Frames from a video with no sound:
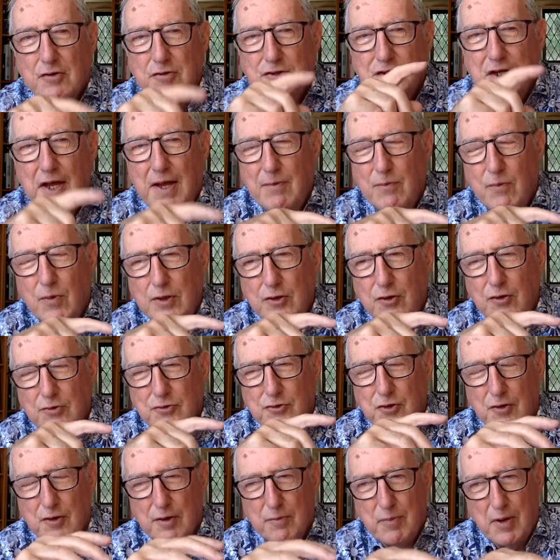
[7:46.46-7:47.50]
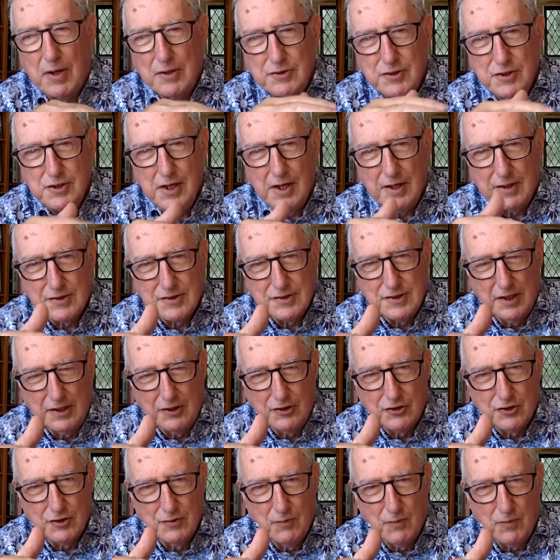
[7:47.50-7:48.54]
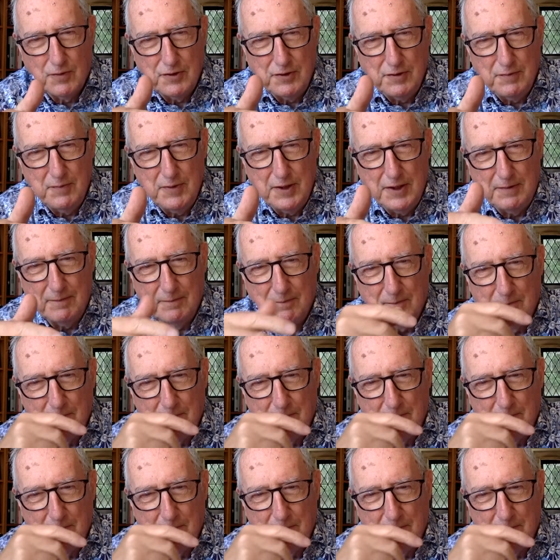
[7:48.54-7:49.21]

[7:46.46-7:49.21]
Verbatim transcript: Sam, when you're talking about de extinction, what do you mean?